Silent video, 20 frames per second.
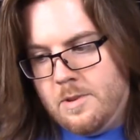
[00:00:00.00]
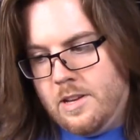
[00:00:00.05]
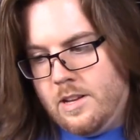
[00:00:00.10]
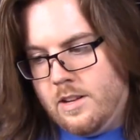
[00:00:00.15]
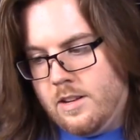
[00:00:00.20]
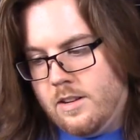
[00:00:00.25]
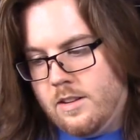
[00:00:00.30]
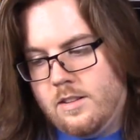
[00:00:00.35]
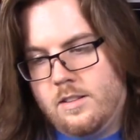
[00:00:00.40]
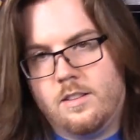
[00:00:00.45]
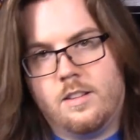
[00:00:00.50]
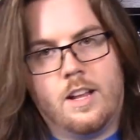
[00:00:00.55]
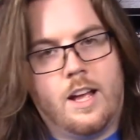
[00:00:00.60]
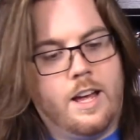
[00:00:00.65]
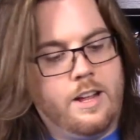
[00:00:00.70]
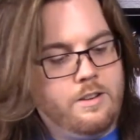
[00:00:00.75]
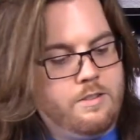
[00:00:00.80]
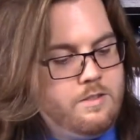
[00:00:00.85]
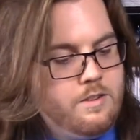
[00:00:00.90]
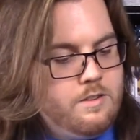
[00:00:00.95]
been.
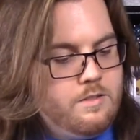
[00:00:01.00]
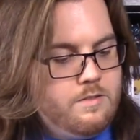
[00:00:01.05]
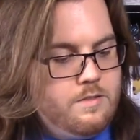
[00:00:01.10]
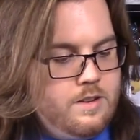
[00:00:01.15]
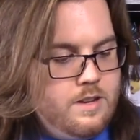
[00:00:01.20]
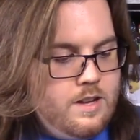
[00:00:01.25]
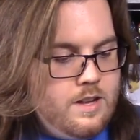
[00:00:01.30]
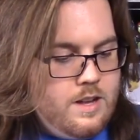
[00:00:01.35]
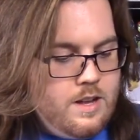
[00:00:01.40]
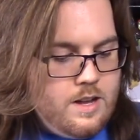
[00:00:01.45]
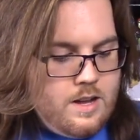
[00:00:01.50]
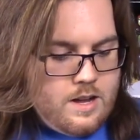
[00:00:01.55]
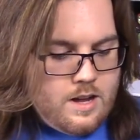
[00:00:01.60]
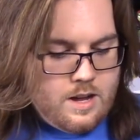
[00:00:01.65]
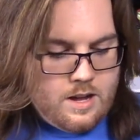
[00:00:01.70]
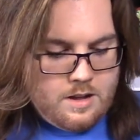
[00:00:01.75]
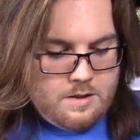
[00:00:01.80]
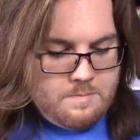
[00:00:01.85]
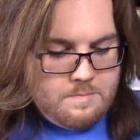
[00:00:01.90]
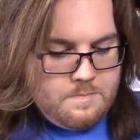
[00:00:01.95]
I don't know.
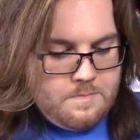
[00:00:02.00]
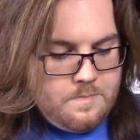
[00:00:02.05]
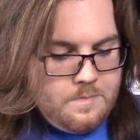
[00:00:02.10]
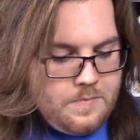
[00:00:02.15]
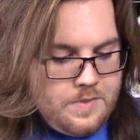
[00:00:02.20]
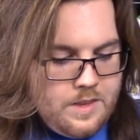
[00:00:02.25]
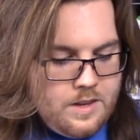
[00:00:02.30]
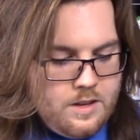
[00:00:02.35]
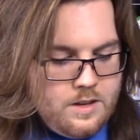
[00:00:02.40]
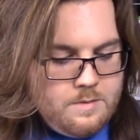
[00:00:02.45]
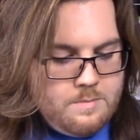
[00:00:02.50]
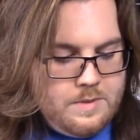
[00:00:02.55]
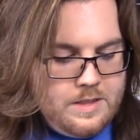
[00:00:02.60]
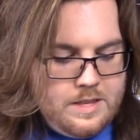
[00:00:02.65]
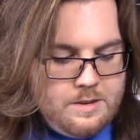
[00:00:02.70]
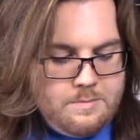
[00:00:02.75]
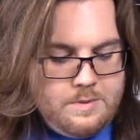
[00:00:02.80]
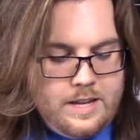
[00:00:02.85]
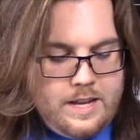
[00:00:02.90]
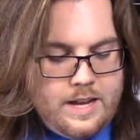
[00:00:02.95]
Um, but
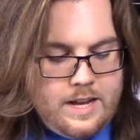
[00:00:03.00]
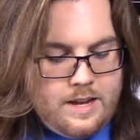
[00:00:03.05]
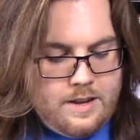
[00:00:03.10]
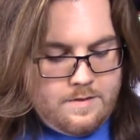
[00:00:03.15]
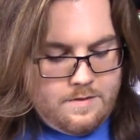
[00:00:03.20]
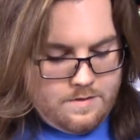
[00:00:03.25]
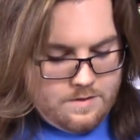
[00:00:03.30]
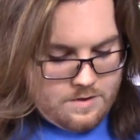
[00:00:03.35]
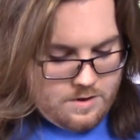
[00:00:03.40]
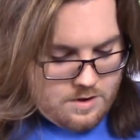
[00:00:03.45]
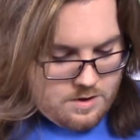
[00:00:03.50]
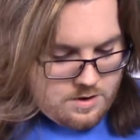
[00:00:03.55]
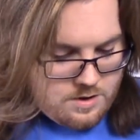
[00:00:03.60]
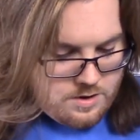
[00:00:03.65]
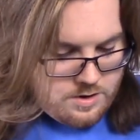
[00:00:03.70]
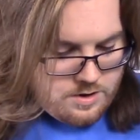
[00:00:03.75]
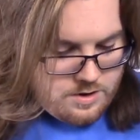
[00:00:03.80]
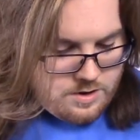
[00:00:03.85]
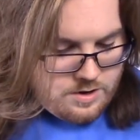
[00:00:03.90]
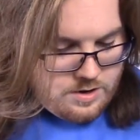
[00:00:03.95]
then we have
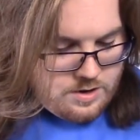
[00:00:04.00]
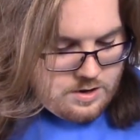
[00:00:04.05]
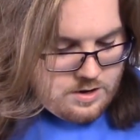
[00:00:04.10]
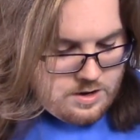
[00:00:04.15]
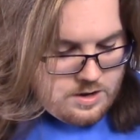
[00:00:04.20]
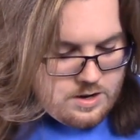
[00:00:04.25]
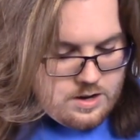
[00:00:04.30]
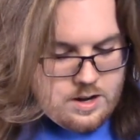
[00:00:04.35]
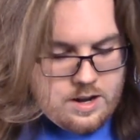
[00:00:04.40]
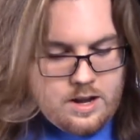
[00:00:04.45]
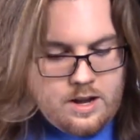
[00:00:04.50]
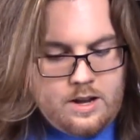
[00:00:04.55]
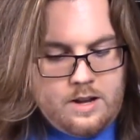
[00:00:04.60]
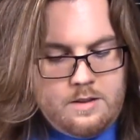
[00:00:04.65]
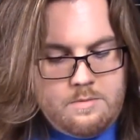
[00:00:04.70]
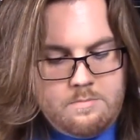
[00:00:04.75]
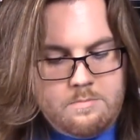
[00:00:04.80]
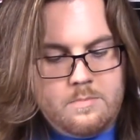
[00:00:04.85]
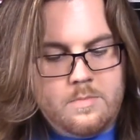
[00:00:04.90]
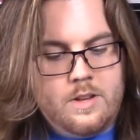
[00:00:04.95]
our,
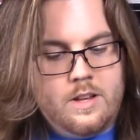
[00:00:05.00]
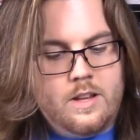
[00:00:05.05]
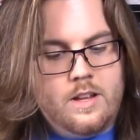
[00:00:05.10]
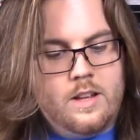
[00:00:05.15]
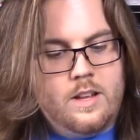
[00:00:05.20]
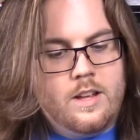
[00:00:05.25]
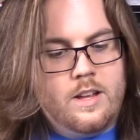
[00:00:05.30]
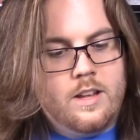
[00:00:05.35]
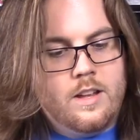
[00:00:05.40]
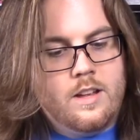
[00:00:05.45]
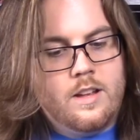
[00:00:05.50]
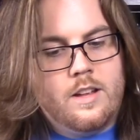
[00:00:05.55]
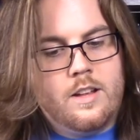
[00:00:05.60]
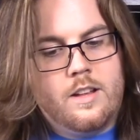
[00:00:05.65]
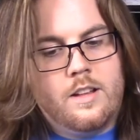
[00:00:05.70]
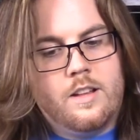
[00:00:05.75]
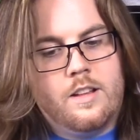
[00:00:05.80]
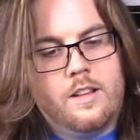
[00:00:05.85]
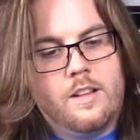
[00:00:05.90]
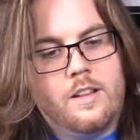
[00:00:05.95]
um,
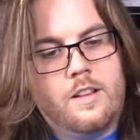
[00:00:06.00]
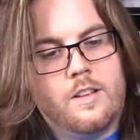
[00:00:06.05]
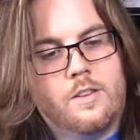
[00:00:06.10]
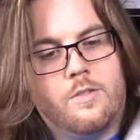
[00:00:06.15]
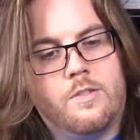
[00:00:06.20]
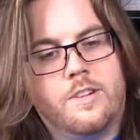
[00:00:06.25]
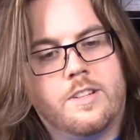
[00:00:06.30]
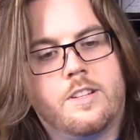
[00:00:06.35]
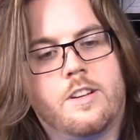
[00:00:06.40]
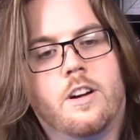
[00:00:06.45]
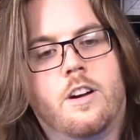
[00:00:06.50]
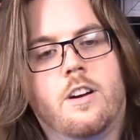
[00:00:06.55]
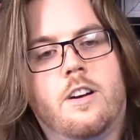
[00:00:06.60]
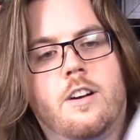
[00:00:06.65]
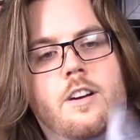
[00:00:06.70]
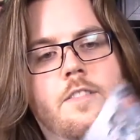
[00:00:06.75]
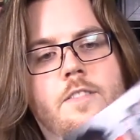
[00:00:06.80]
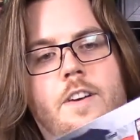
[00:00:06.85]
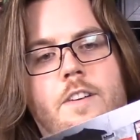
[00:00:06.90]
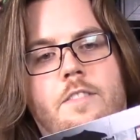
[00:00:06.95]
of course,
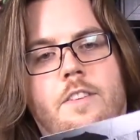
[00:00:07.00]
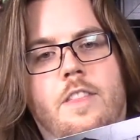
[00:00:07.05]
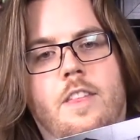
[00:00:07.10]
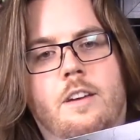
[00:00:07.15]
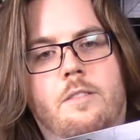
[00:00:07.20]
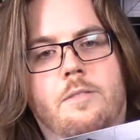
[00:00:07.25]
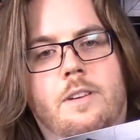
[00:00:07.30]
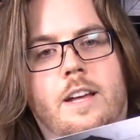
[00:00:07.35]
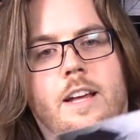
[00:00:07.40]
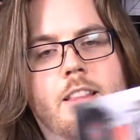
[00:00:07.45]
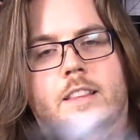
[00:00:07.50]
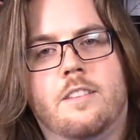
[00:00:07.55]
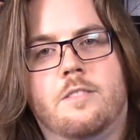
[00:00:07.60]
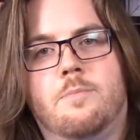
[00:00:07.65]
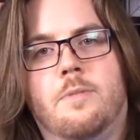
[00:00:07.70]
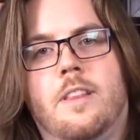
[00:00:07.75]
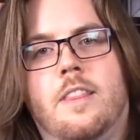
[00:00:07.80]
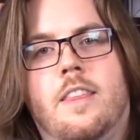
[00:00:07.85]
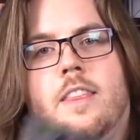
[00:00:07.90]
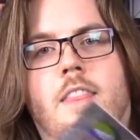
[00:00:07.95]
card of everything we got
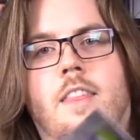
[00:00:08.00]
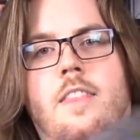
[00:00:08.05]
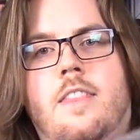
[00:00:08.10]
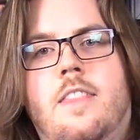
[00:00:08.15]
this month, and the